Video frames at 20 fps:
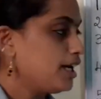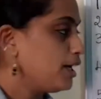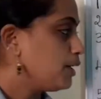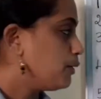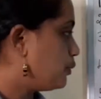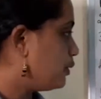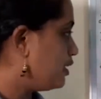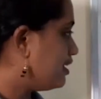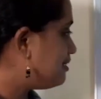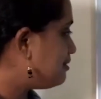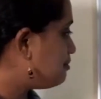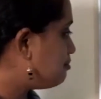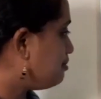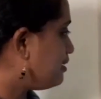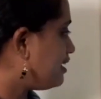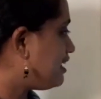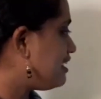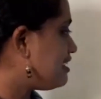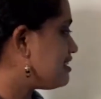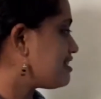will
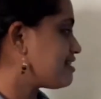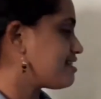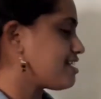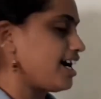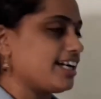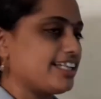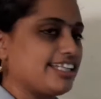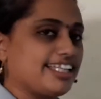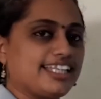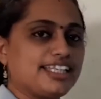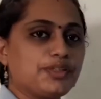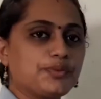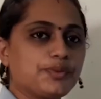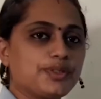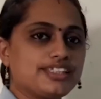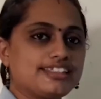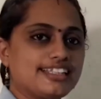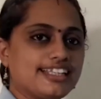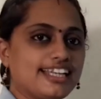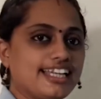be starting
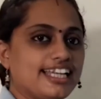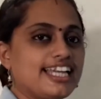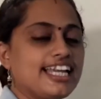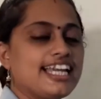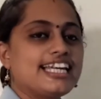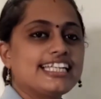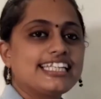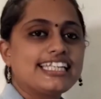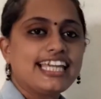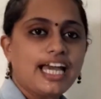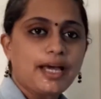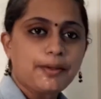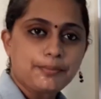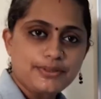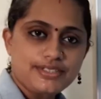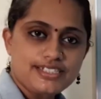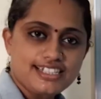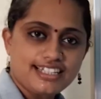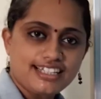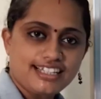with a
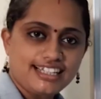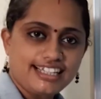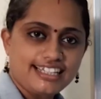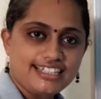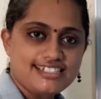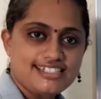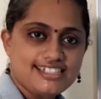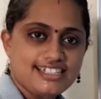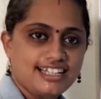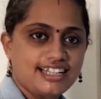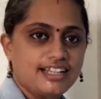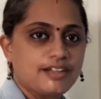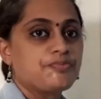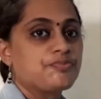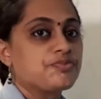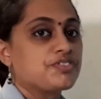capital letter.